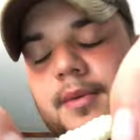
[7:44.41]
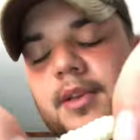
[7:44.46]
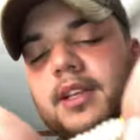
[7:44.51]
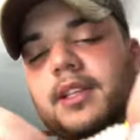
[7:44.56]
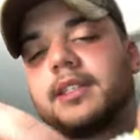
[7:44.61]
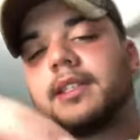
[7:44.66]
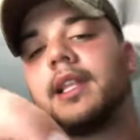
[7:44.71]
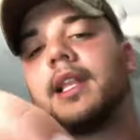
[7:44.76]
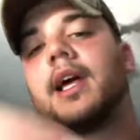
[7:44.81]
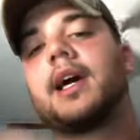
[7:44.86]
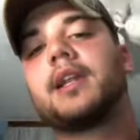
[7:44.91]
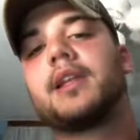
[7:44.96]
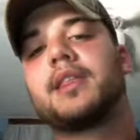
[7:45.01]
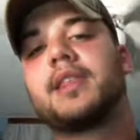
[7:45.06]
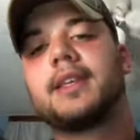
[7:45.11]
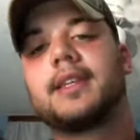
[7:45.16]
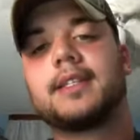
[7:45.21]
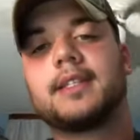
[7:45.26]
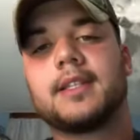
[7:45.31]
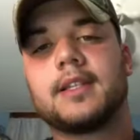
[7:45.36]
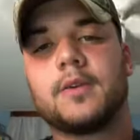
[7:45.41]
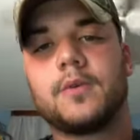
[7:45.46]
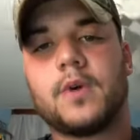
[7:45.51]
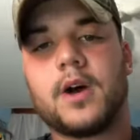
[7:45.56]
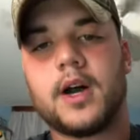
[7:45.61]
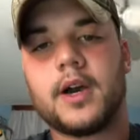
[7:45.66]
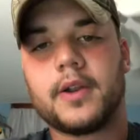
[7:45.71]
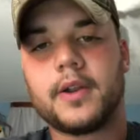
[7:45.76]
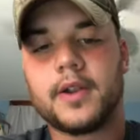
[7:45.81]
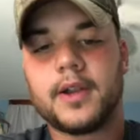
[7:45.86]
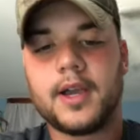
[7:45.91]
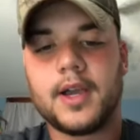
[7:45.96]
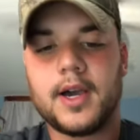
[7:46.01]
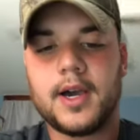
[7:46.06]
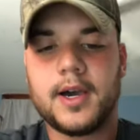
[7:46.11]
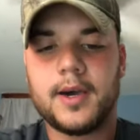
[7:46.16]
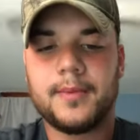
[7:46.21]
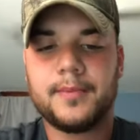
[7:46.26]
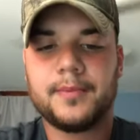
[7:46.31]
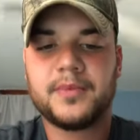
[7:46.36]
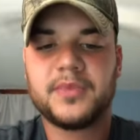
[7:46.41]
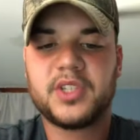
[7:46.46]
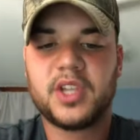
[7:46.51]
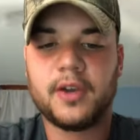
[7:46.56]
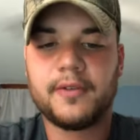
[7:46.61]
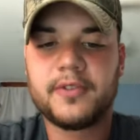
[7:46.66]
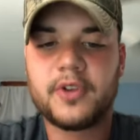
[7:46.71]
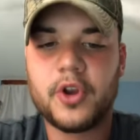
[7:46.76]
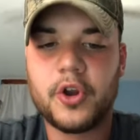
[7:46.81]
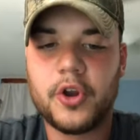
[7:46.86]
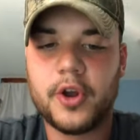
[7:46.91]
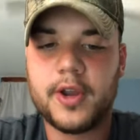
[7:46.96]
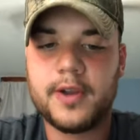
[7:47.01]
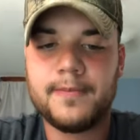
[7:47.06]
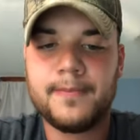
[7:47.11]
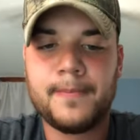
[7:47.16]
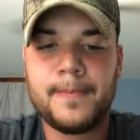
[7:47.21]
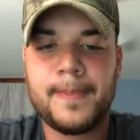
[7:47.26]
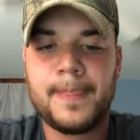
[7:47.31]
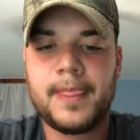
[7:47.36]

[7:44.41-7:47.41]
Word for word: Because a lot of things in the water, um, tough current,